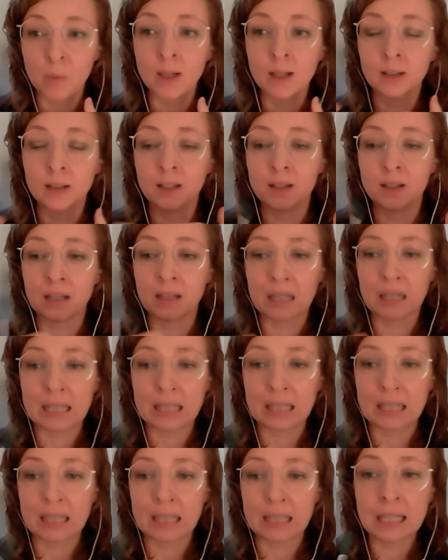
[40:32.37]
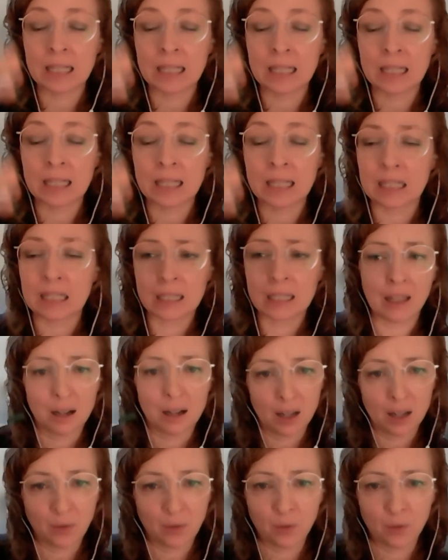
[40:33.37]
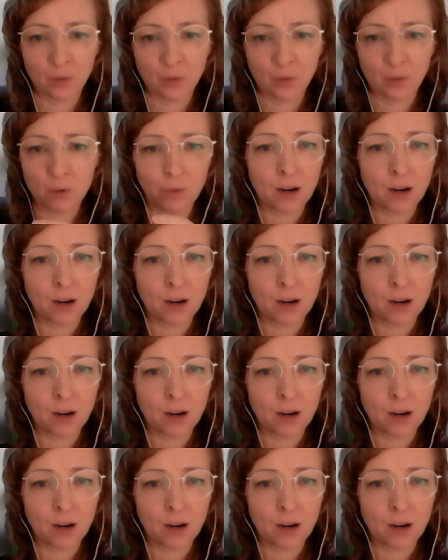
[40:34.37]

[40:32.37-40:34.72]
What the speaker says: There's a link, and actually there are like 4